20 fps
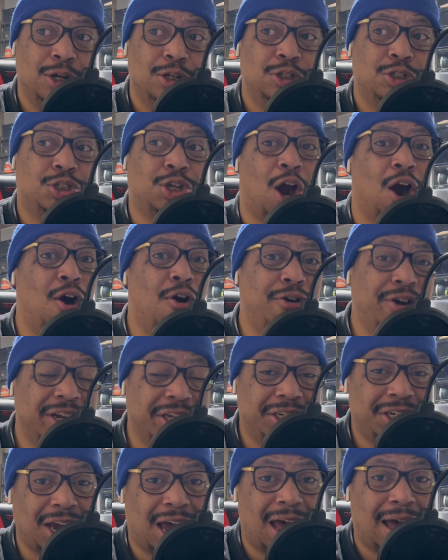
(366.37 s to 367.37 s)
turned the
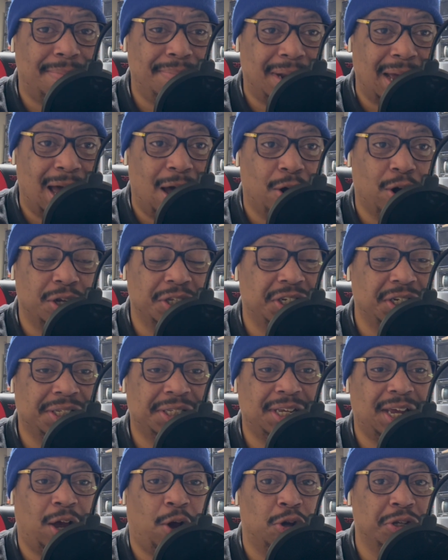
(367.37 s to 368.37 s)
job down or
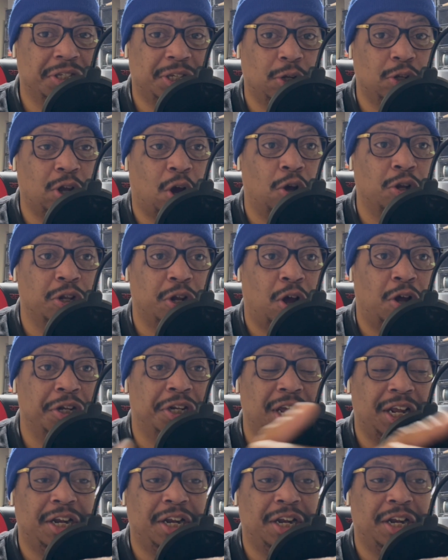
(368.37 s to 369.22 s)
did